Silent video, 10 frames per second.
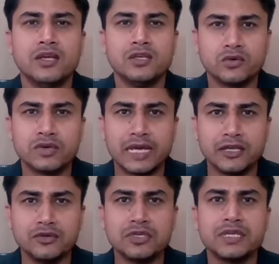So can
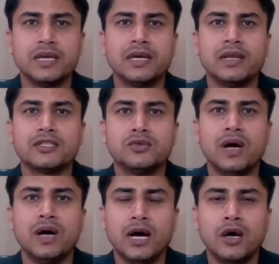you share as to
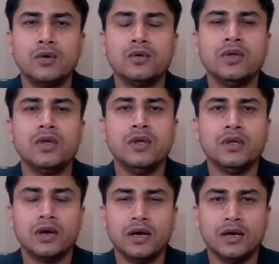how
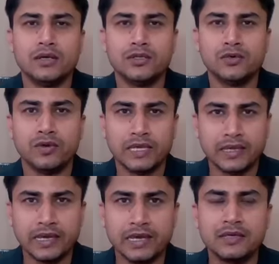you
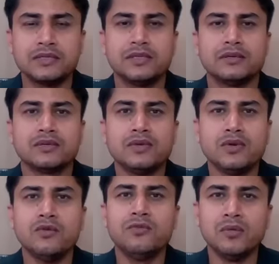engage
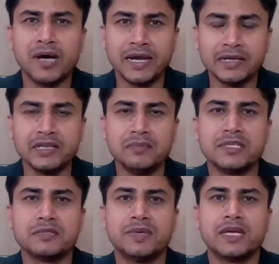from IT
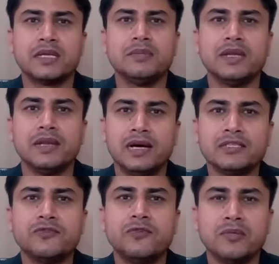perspective in
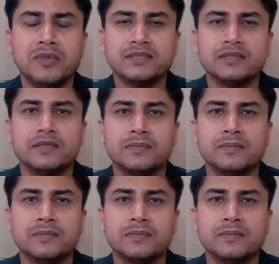last 4 months?